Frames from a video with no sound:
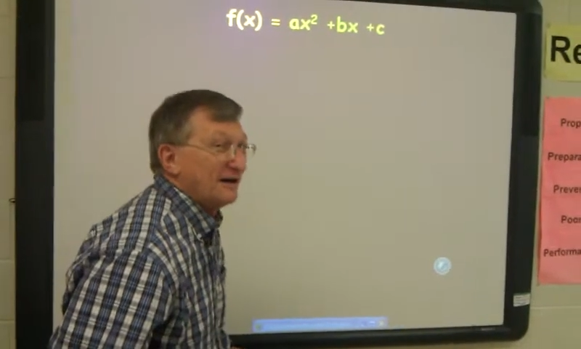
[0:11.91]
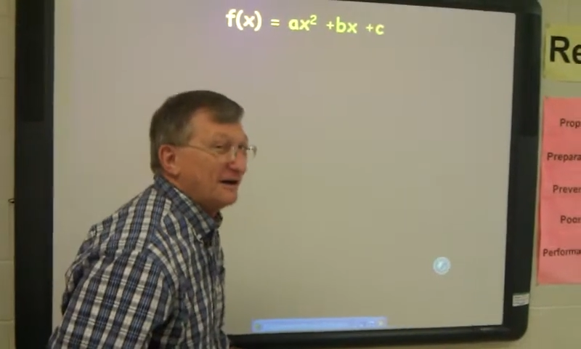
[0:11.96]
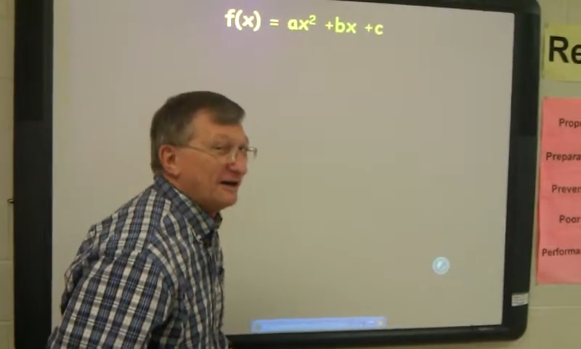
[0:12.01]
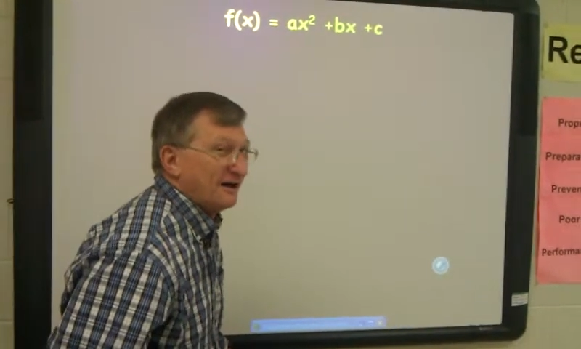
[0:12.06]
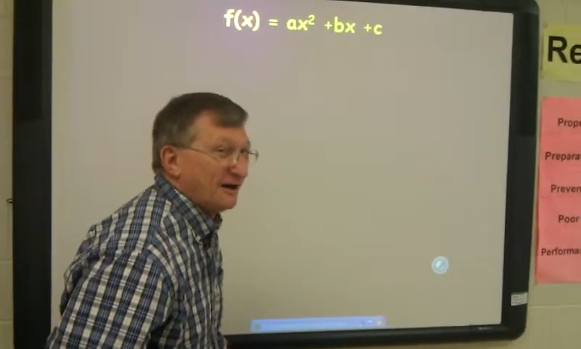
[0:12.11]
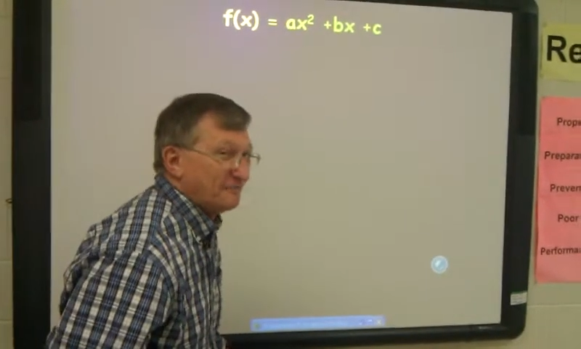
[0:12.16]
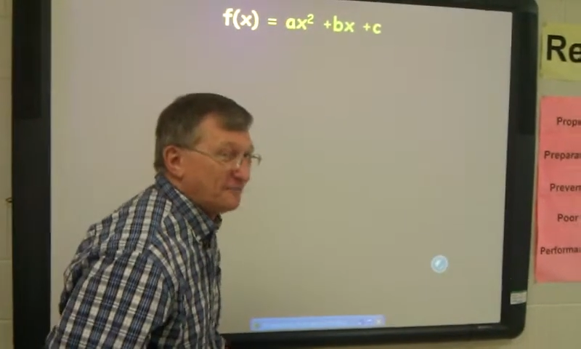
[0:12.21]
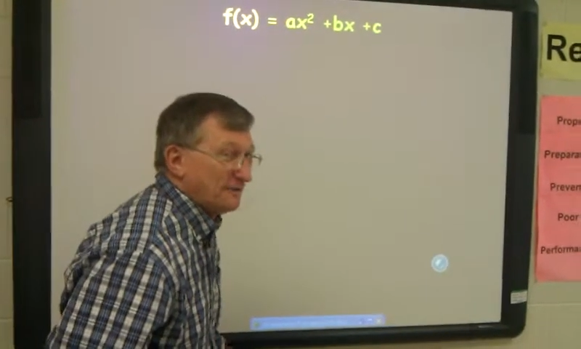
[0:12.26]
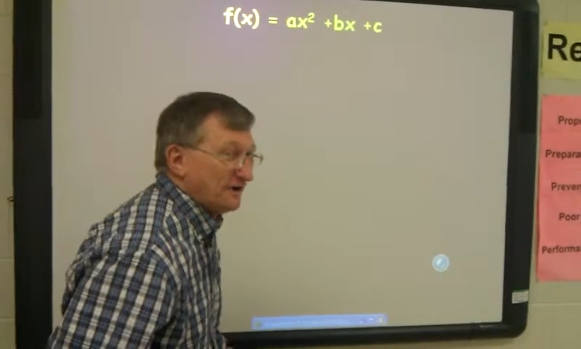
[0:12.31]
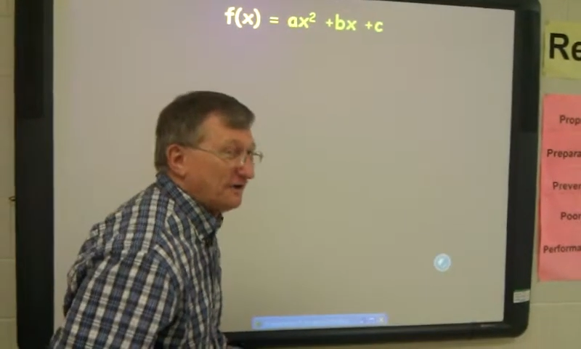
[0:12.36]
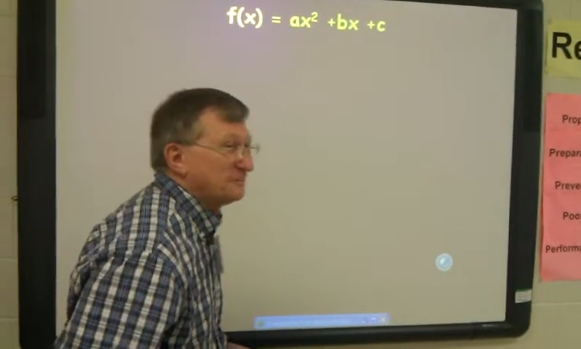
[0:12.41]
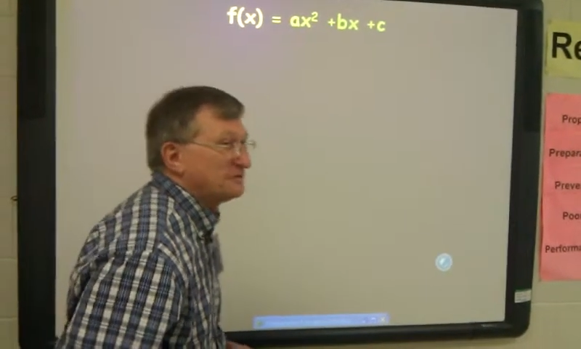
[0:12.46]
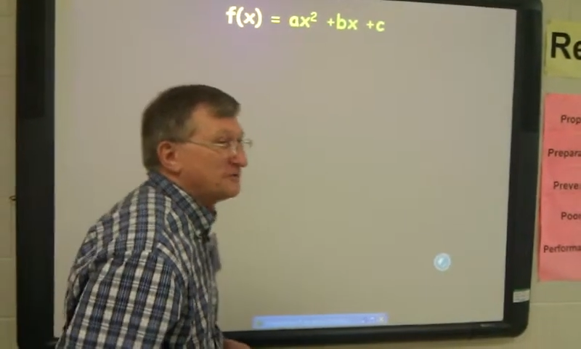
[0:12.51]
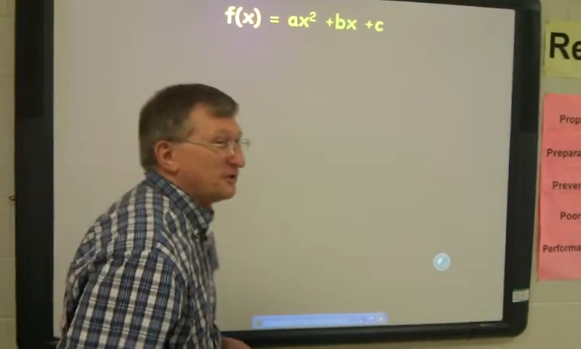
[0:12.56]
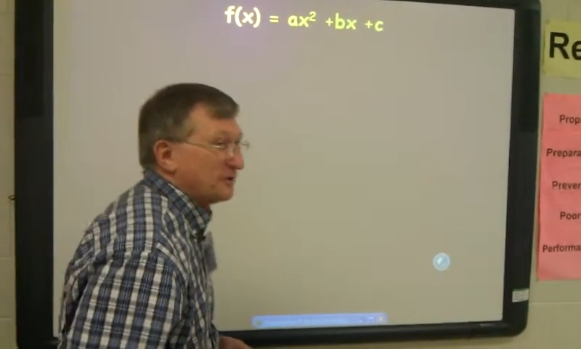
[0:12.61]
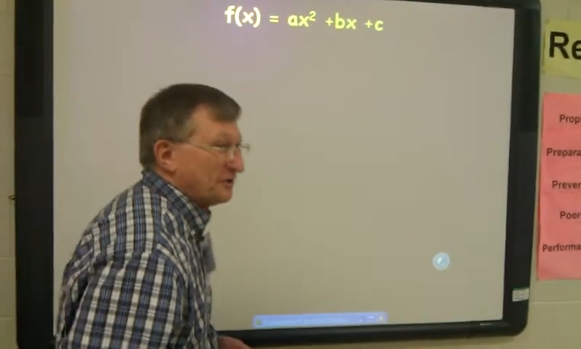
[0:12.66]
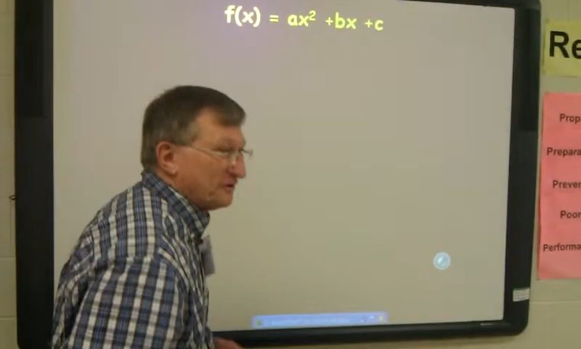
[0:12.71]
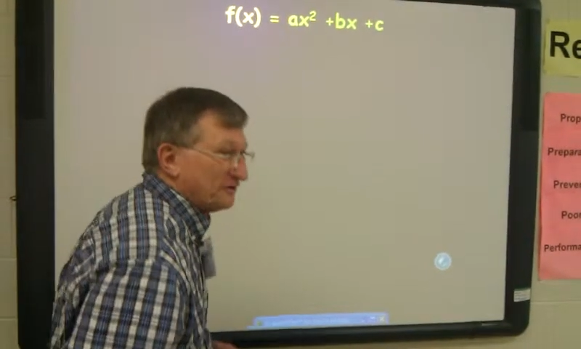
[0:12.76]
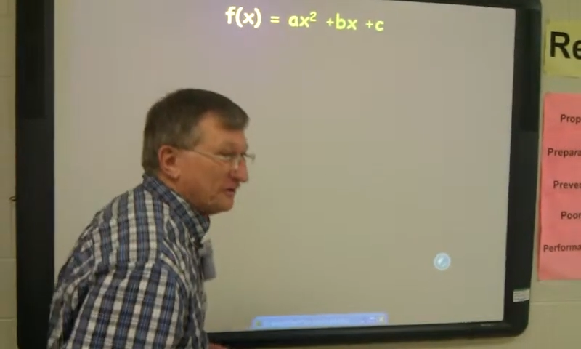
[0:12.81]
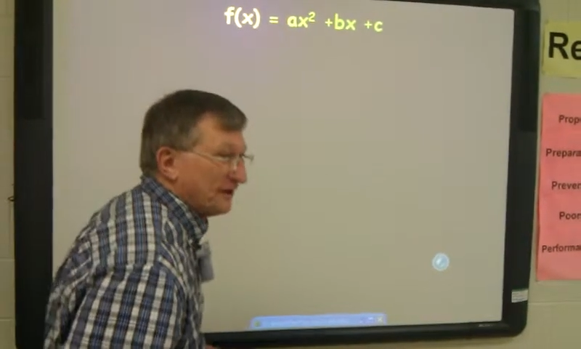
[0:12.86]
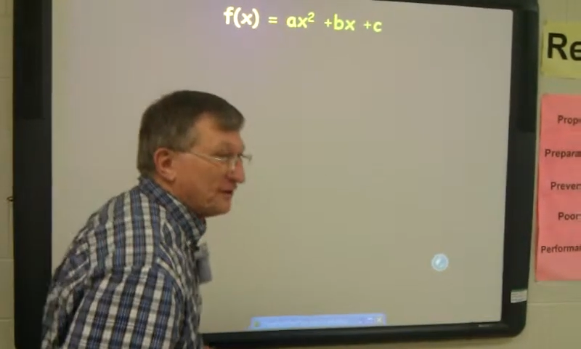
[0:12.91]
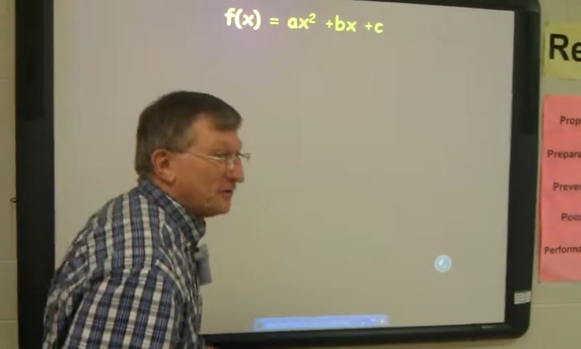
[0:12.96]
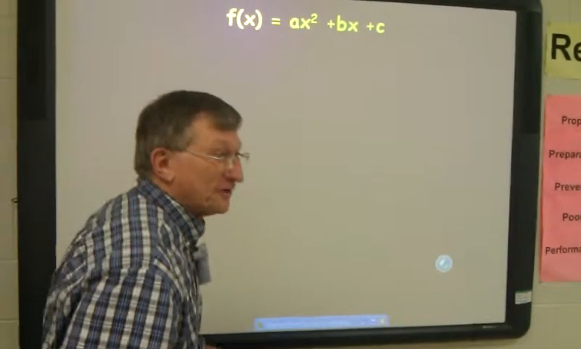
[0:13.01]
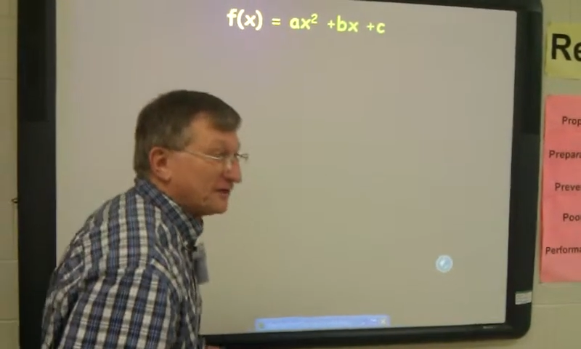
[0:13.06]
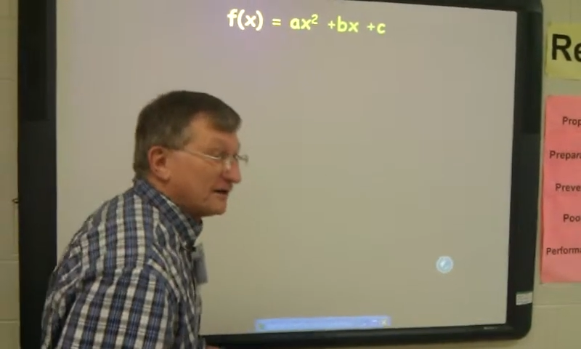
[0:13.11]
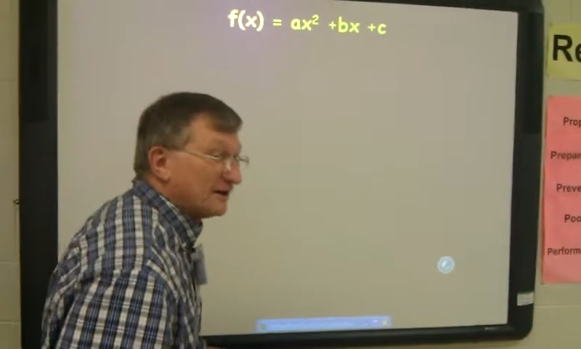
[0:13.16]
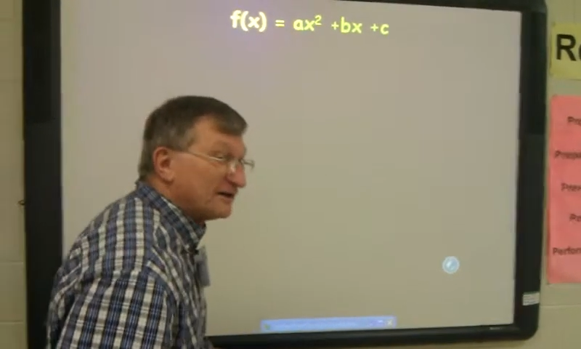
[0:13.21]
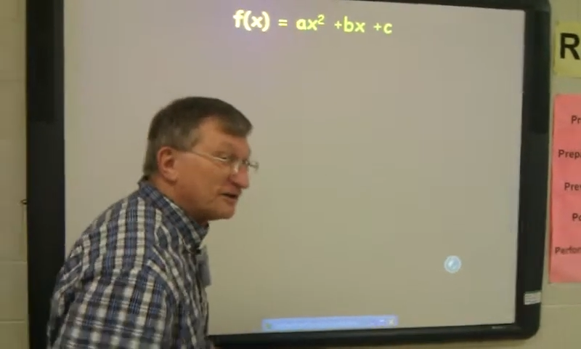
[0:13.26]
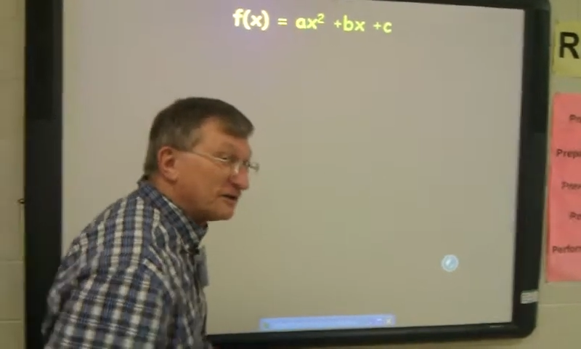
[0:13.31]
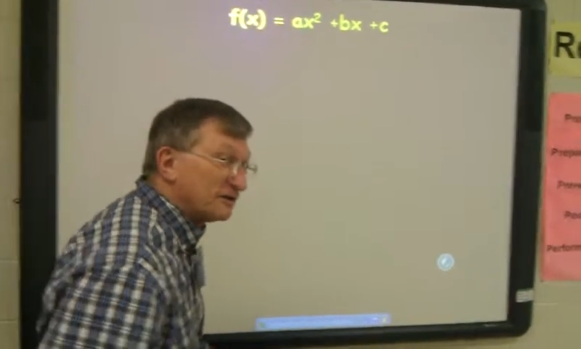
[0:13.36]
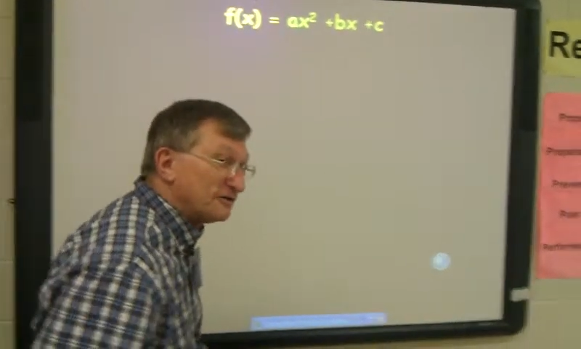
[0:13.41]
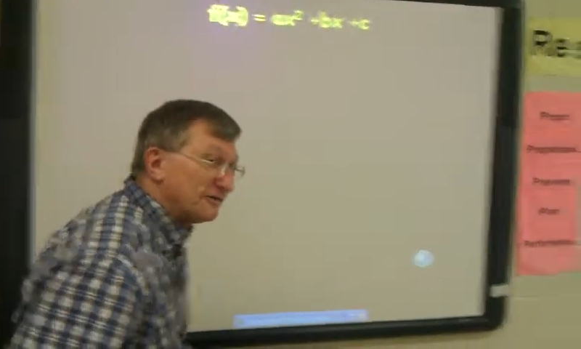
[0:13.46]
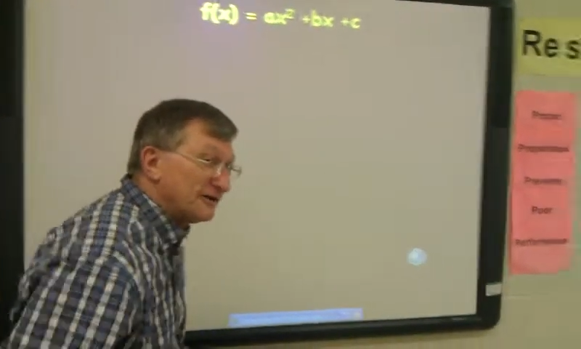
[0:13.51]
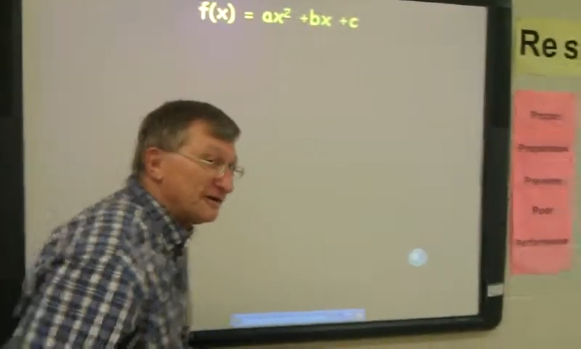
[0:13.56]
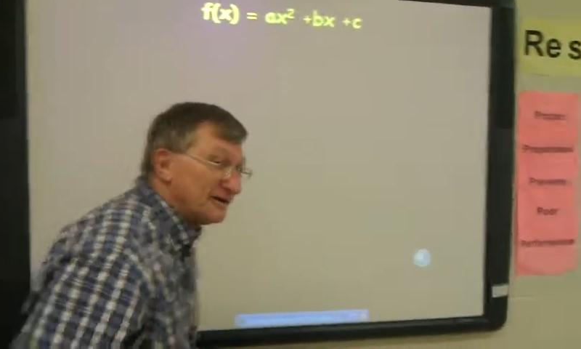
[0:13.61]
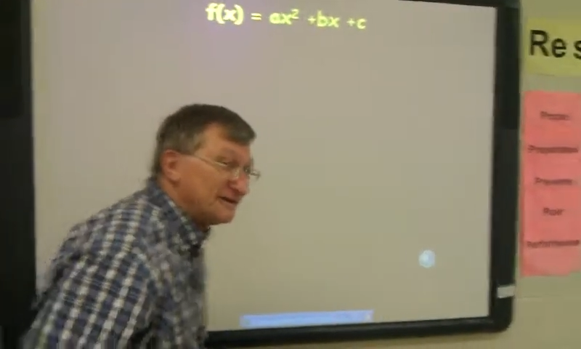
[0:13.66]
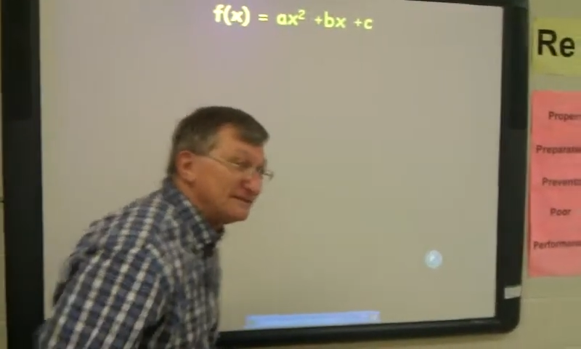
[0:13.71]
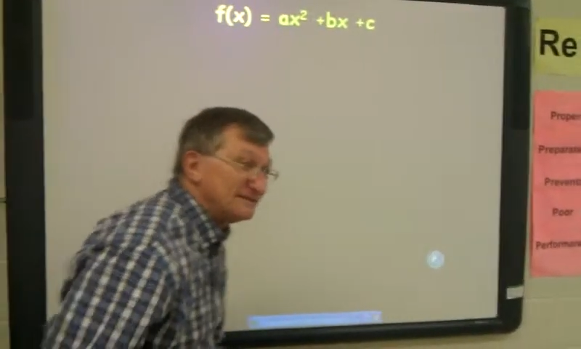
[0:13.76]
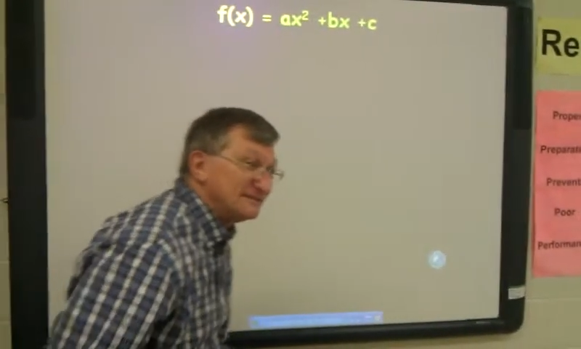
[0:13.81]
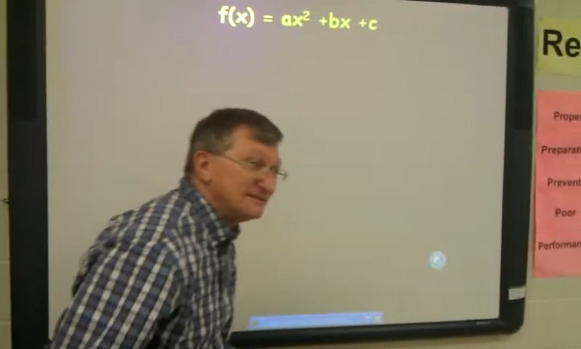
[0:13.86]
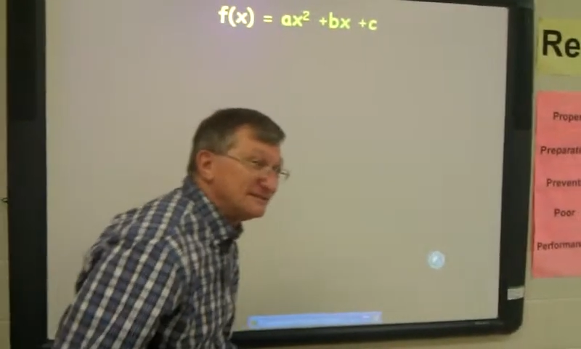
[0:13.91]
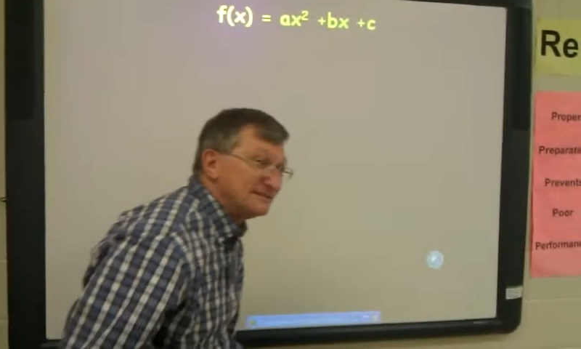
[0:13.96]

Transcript: A, a line. What kind of curve line?